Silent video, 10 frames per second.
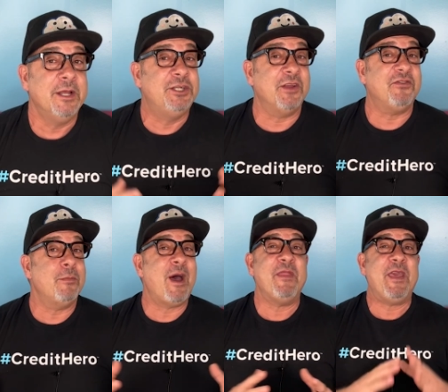just
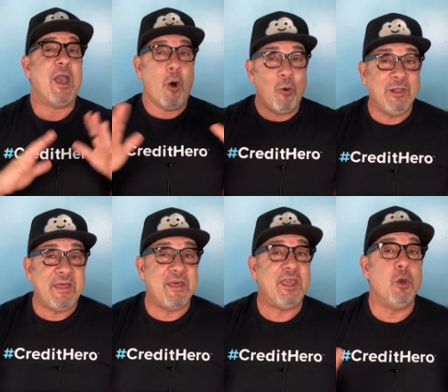about the only
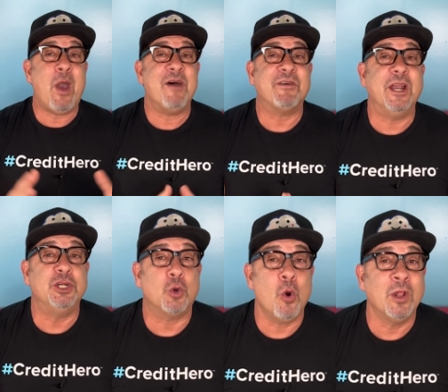thing you have
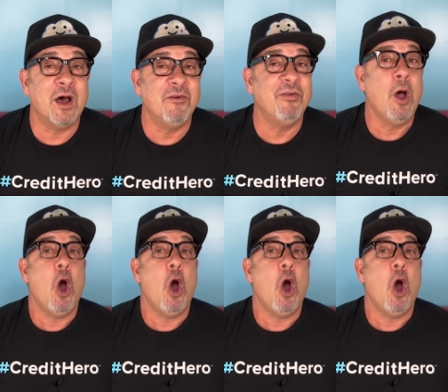control of